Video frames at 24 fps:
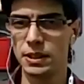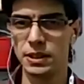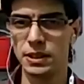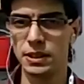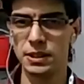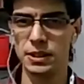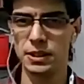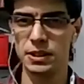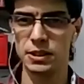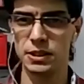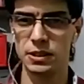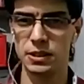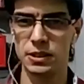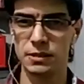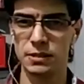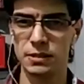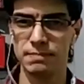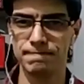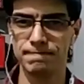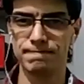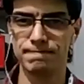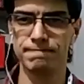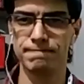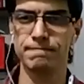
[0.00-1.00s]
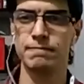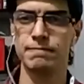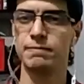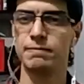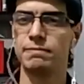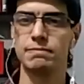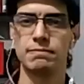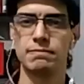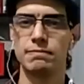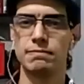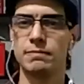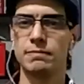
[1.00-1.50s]
Just
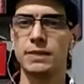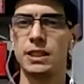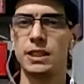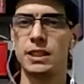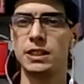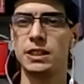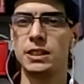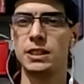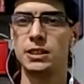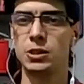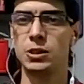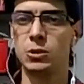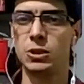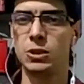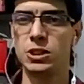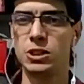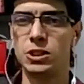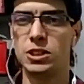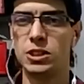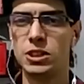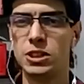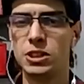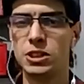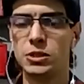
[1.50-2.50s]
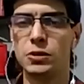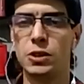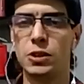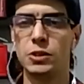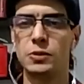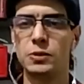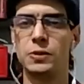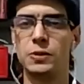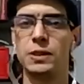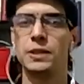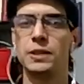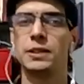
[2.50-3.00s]
it was just
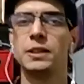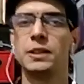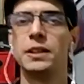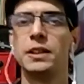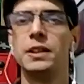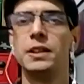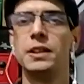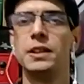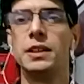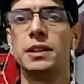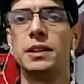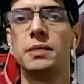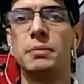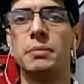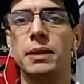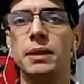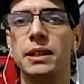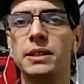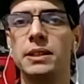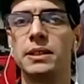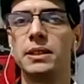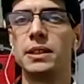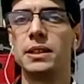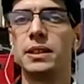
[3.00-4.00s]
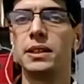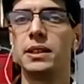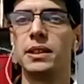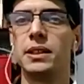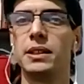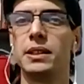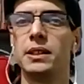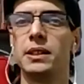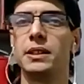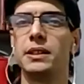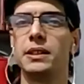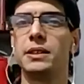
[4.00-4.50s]
for fun. But
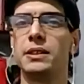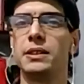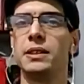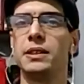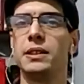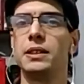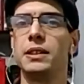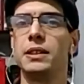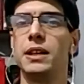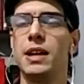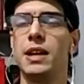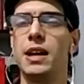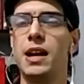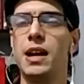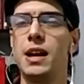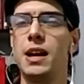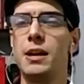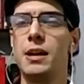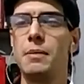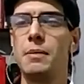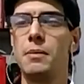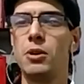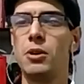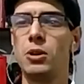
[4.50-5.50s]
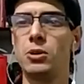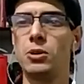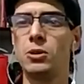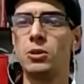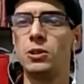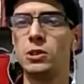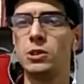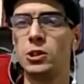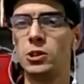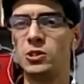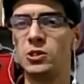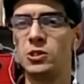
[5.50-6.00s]
I'm more
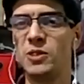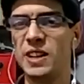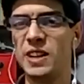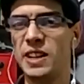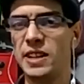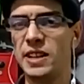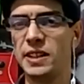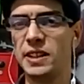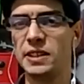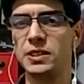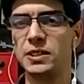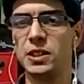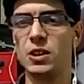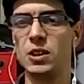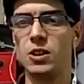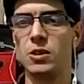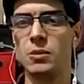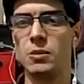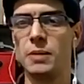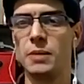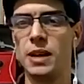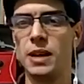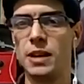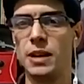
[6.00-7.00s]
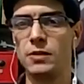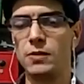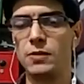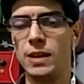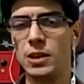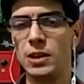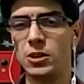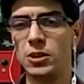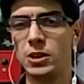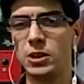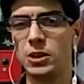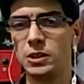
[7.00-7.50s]
concentrated on my
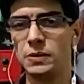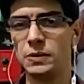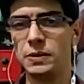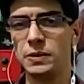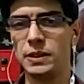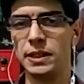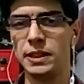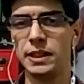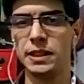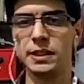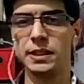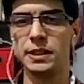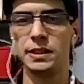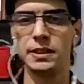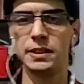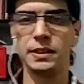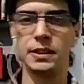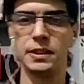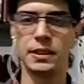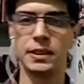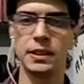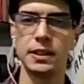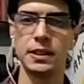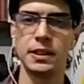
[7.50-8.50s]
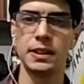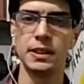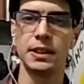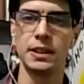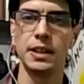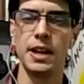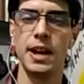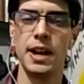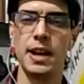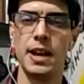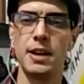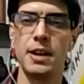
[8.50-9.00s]
philosophy and
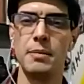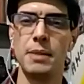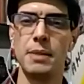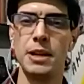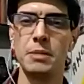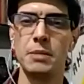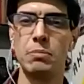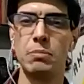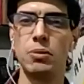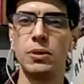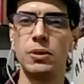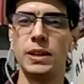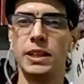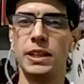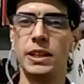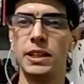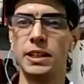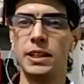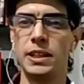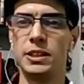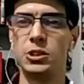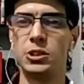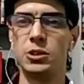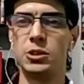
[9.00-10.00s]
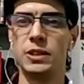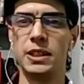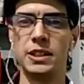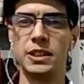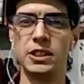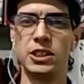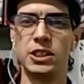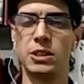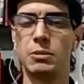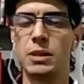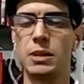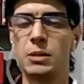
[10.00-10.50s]
journalistic
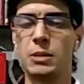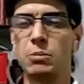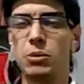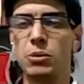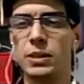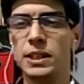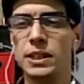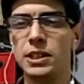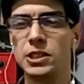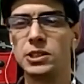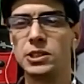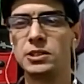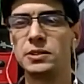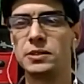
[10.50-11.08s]
manipulation.